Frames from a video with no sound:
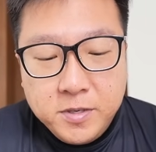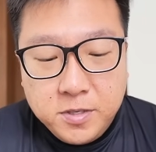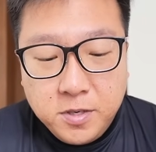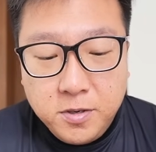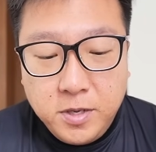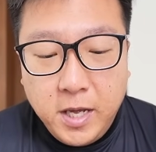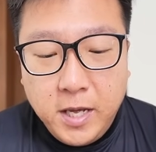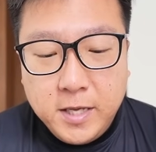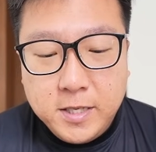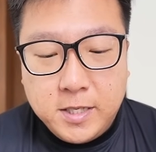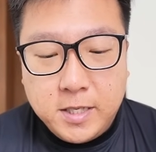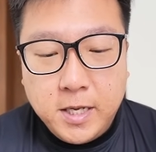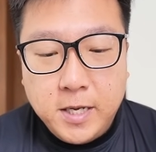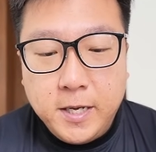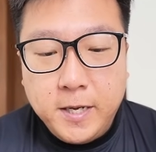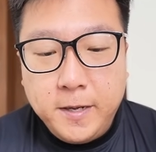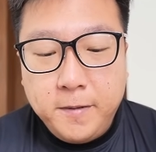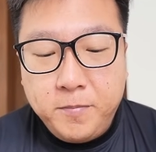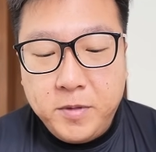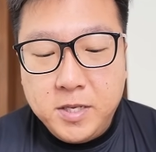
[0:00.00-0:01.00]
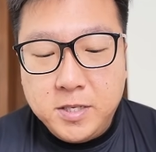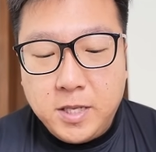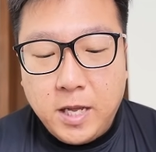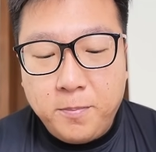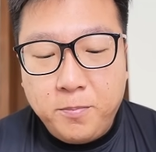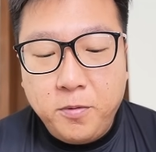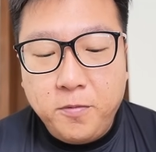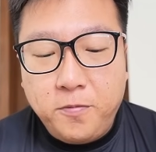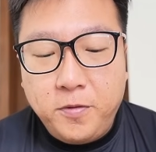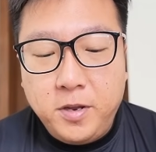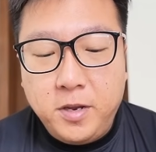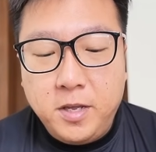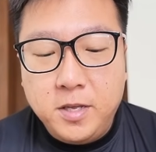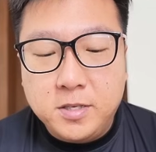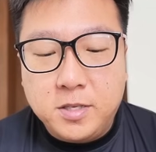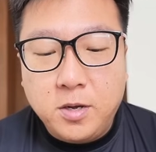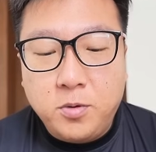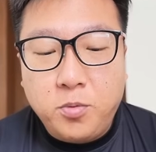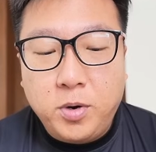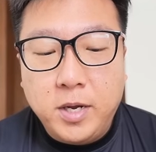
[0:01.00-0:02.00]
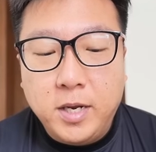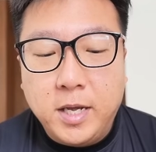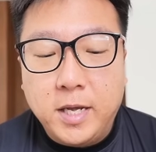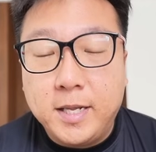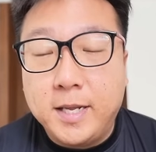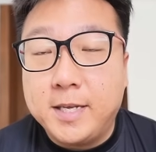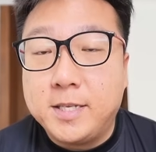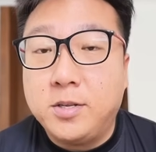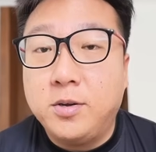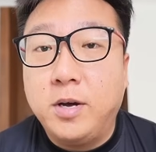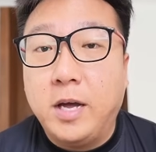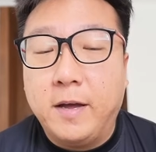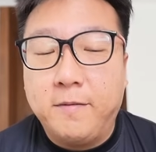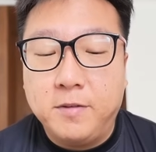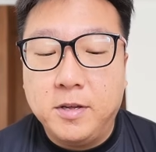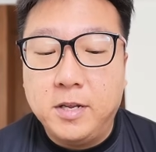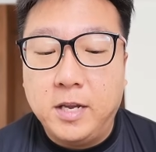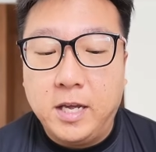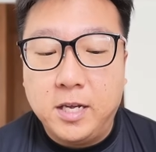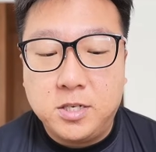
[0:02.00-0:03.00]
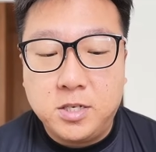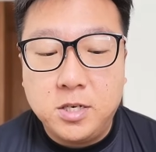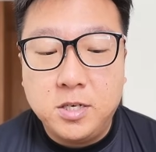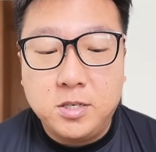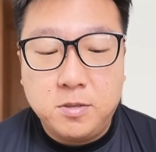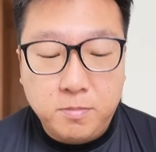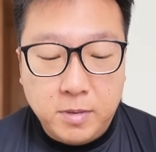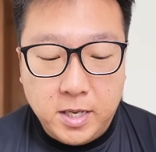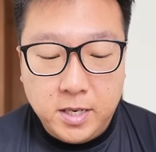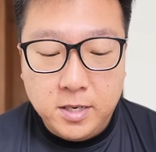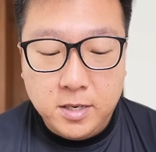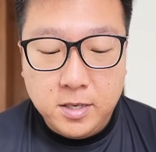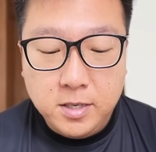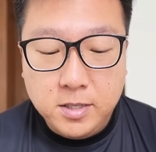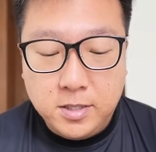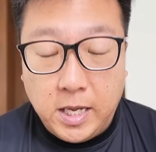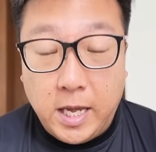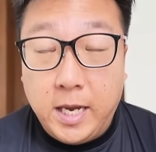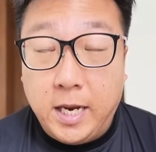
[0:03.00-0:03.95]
So yes, this Tapu Fini is the one that does not have the Nature's Madness,